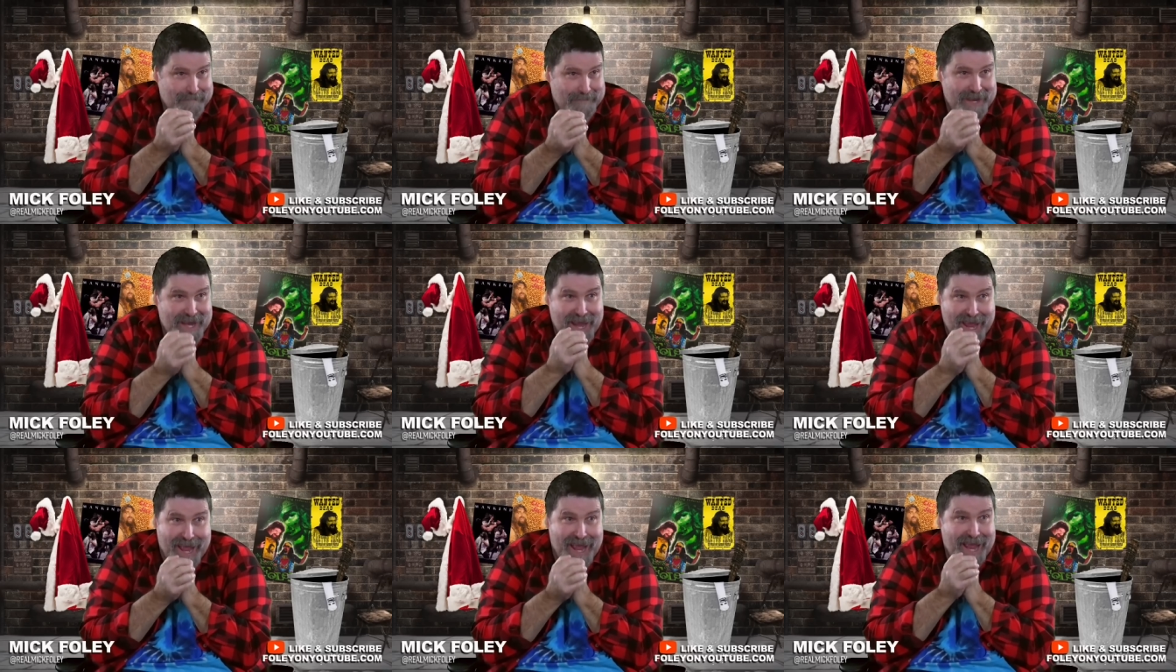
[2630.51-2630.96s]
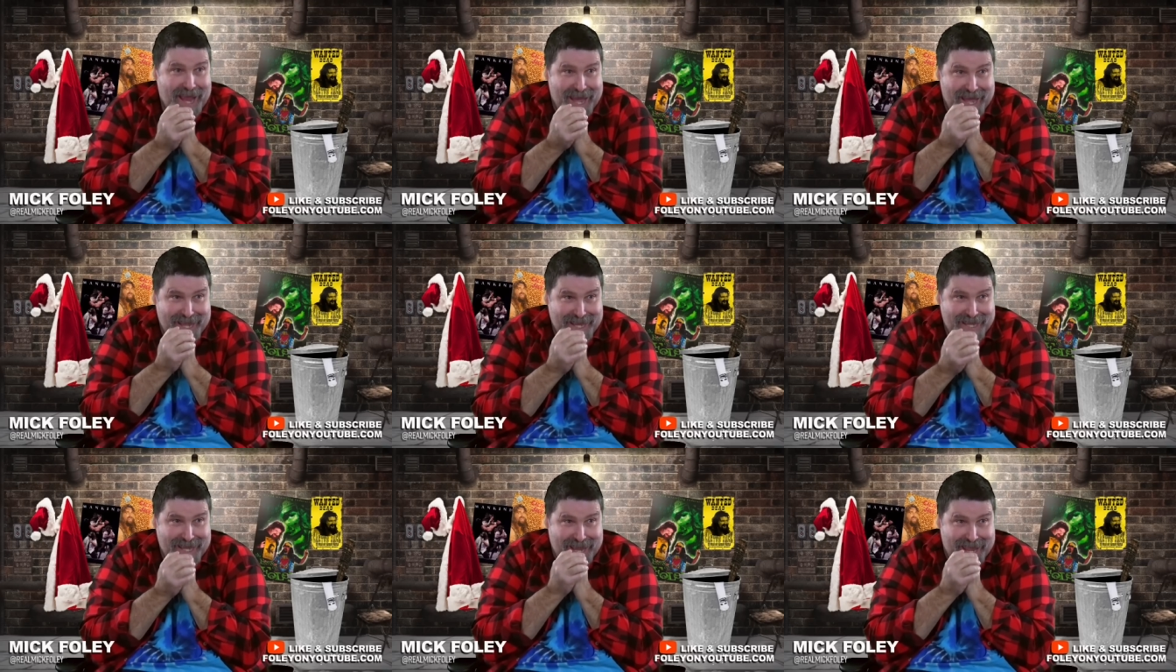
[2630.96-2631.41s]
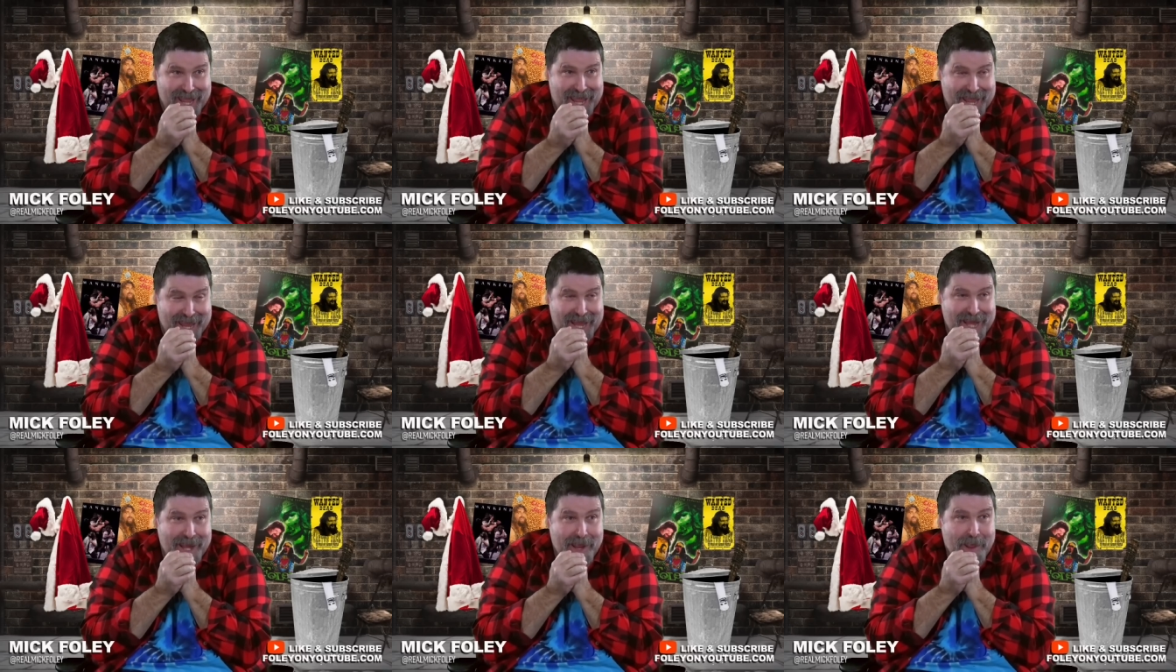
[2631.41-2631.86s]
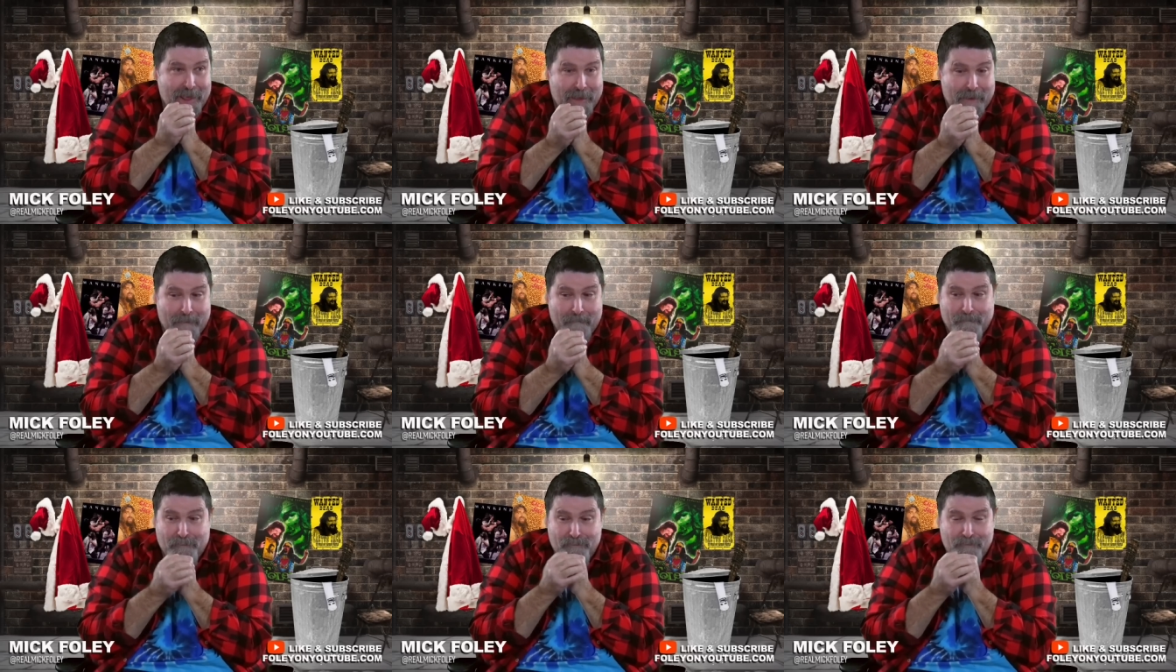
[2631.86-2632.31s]
behind a
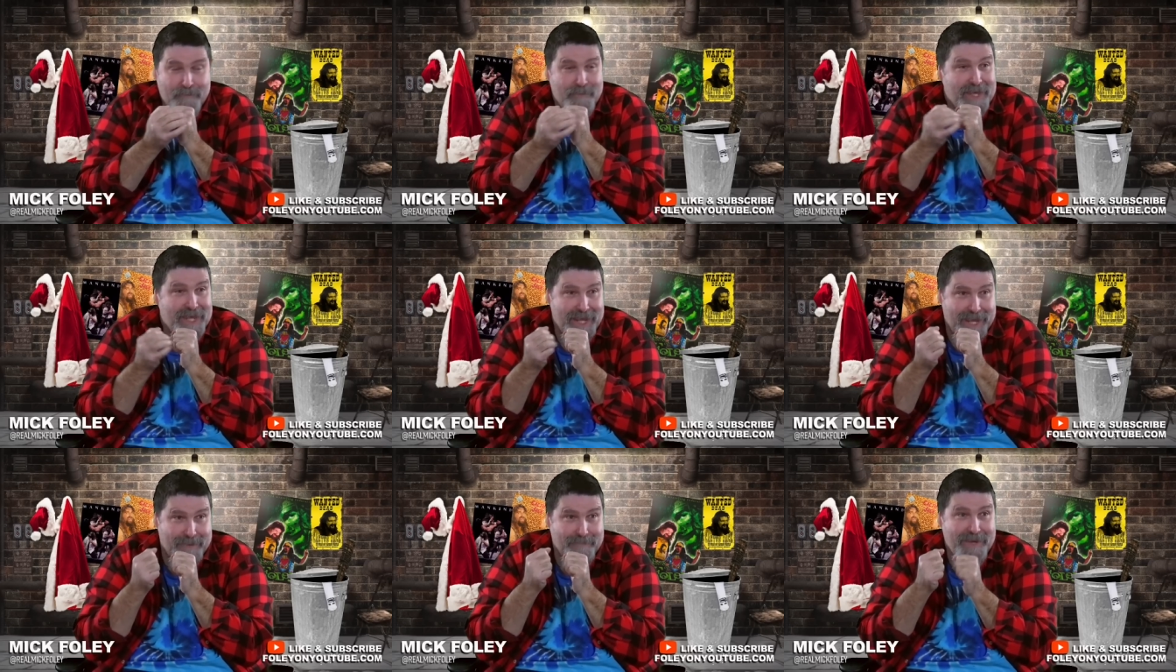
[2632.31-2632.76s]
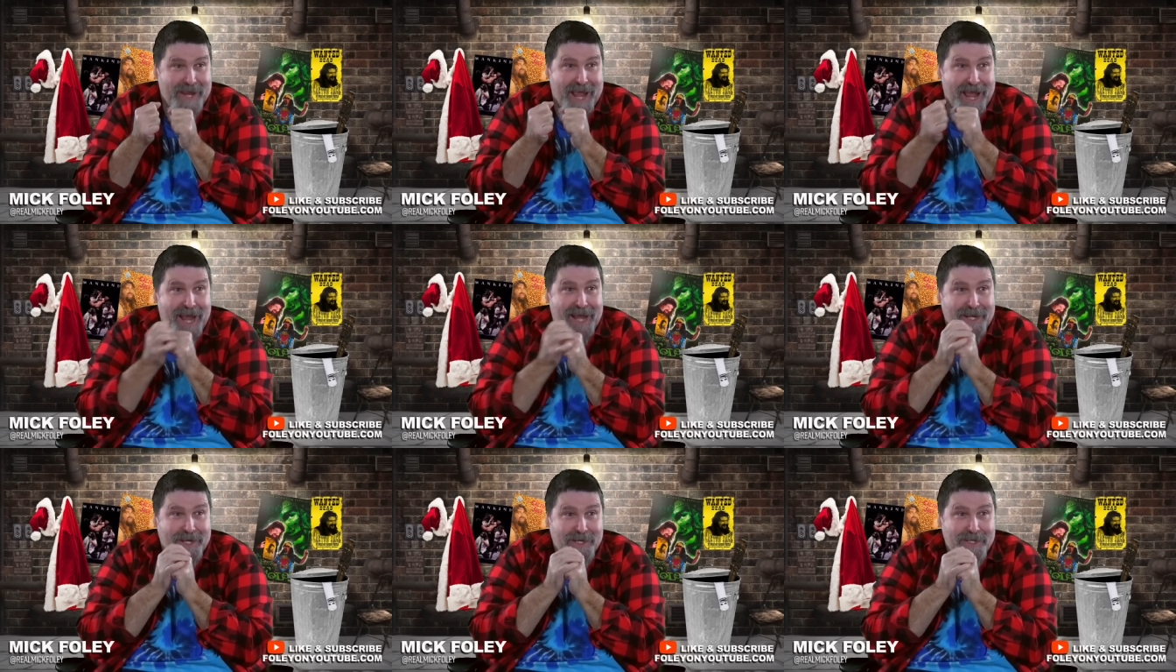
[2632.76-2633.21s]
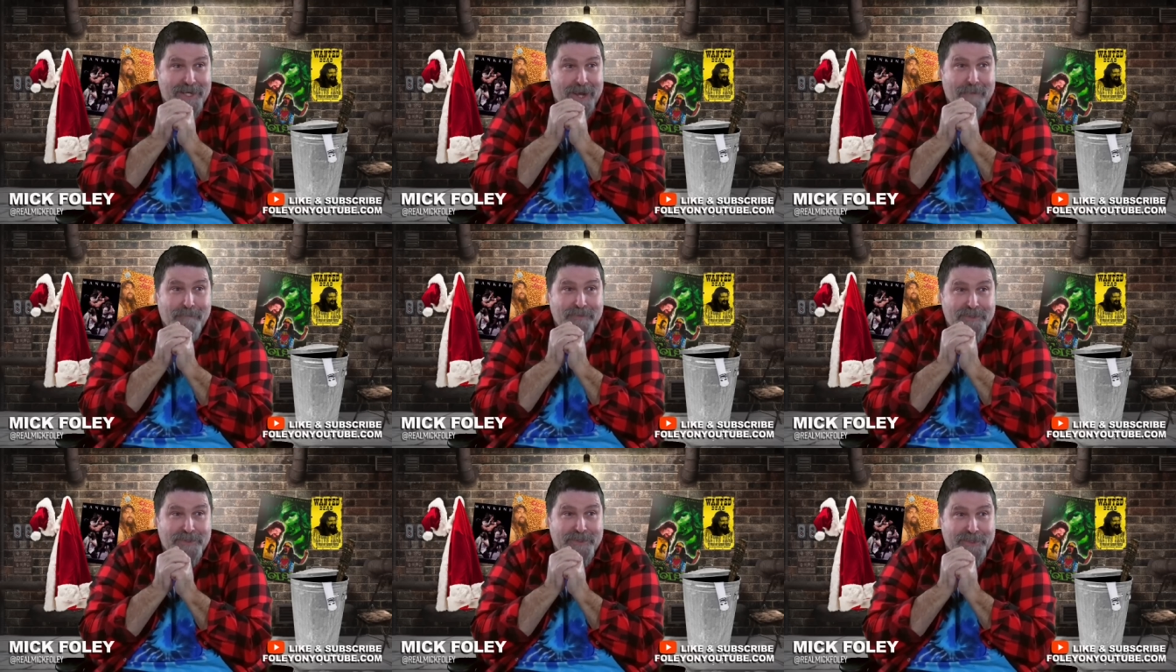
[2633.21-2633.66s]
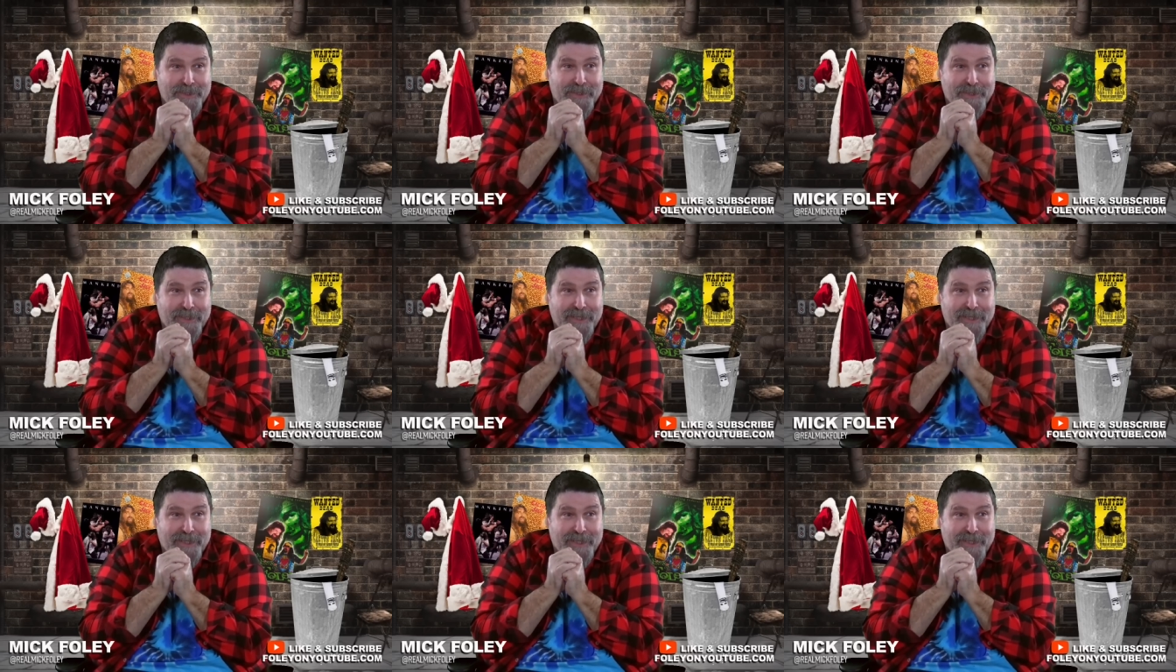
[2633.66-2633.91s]
be, behind a dumpster.